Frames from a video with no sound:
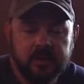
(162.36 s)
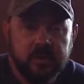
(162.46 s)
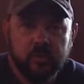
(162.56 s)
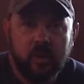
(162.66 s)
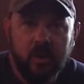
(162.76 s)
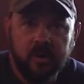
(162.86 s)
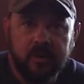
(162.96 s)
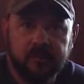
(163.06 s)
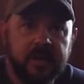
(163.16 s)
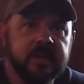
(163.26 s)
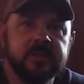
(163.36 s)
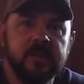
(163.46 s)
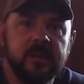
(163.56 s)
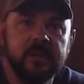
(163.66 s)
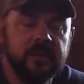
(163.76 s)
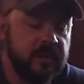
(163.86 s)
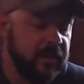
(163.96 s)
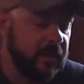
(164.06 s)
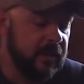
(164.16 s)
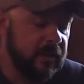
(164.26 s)
just works. I've tested it,
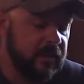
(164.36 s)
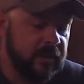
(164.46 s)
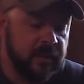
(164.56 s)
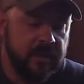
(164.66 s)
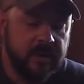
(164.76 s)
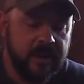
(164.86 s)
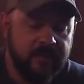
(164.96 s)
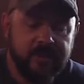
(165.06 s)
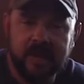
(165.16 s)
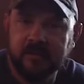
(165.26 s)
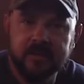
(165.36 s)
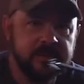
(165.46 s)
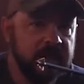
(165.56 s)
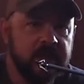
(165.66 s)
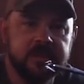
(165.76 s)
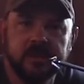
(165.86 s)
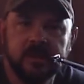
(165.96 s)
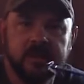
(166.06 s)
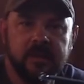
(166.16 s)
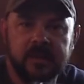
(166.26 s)
and I've got these things,
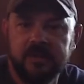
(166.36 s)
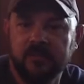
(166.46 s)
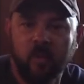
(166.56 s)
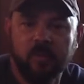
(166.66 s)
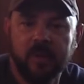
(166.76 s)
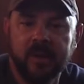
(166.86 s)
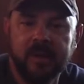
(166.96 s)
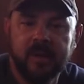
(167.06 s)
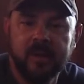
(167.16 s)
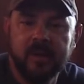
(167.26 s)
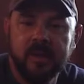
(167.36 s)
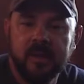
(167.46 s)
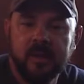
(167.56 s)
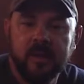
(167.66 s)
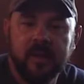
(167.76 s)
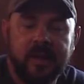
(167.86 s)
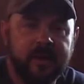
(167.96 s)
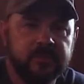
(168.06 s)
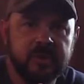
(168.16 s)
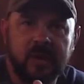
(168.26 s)
and these 4-blade,
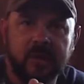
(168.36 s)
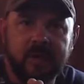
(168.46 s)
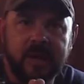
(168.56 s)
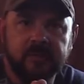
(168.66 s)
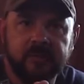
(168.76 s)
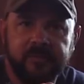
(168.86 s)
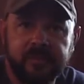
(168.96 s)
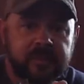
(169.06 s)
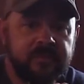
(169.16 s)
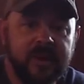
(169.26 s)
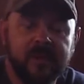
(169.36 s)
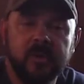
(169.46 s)
I've shot them out to 55